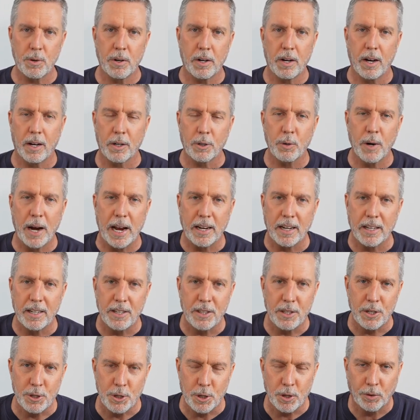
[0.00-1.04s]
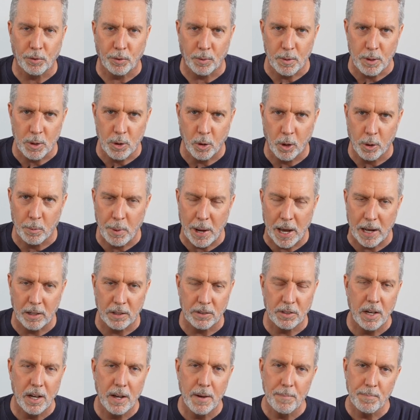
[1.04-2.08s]
uh, cranking in the juice from the solar
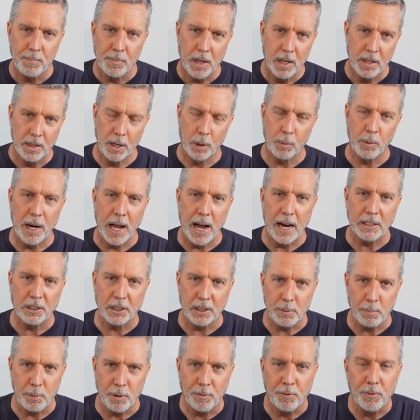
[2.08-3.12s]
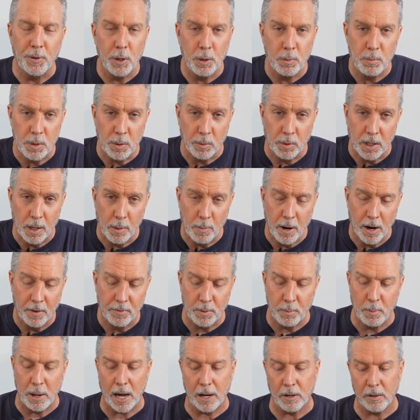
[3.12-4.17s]
panels, there would actually be fumes that would come
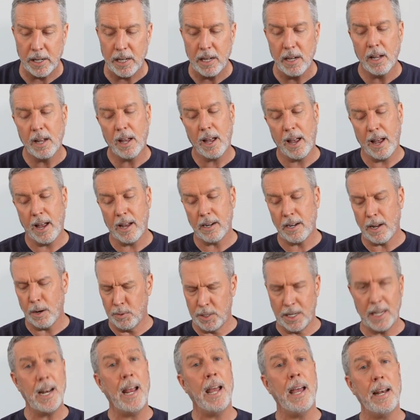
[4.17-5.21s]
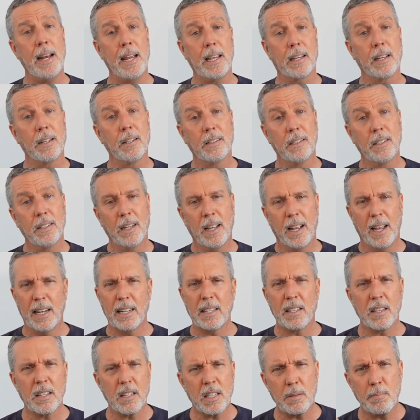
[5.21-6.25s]
off the battery and I would get a headache. And
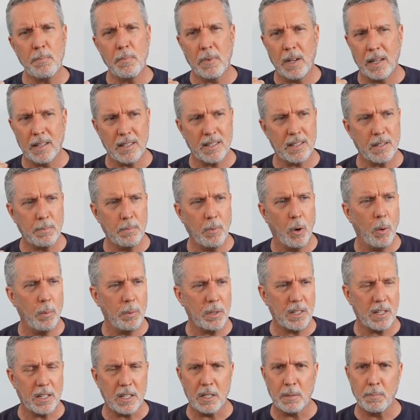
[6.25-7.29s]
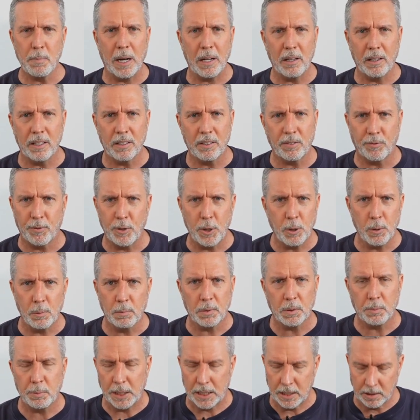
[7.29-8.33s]
it's a, a, almost a smellless
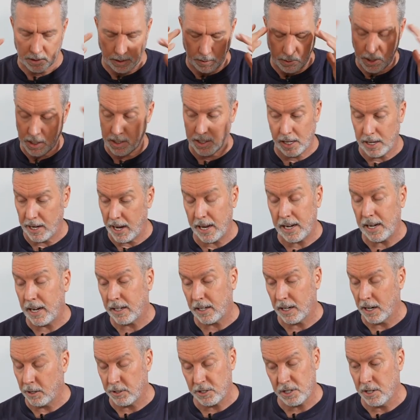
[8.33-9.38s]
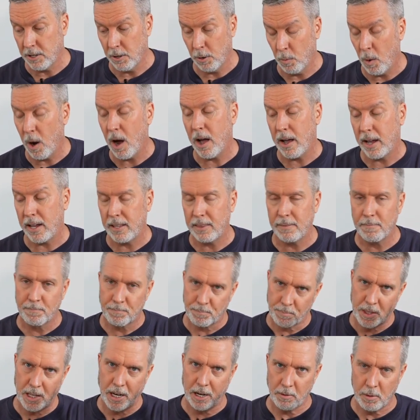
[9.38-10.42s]
fumes because I would just get a headache and I didn't know why, and
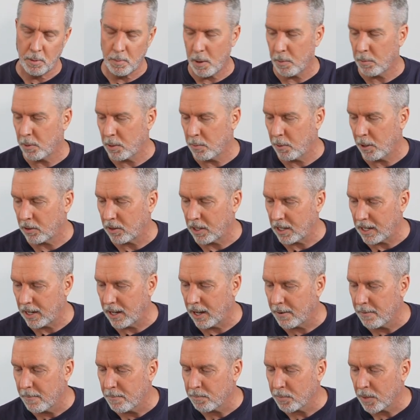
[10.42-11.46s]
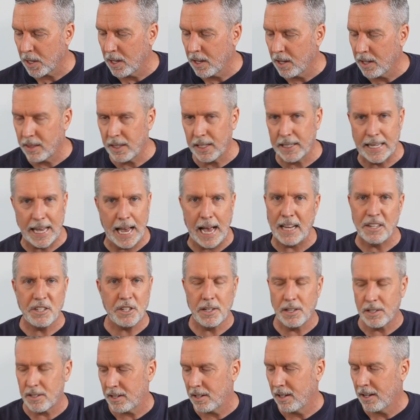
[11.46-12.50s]
then I remembered about the, uh, the
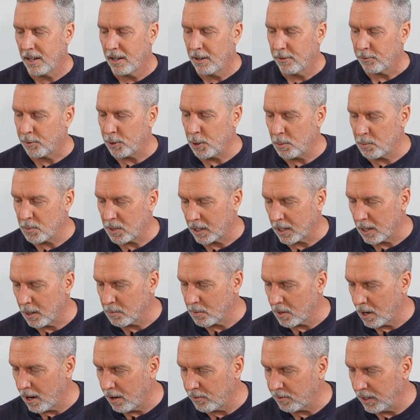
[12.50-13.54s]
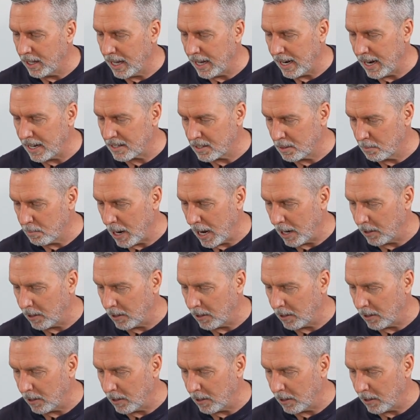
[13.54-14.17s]
gaseous fumes that comes off lead acid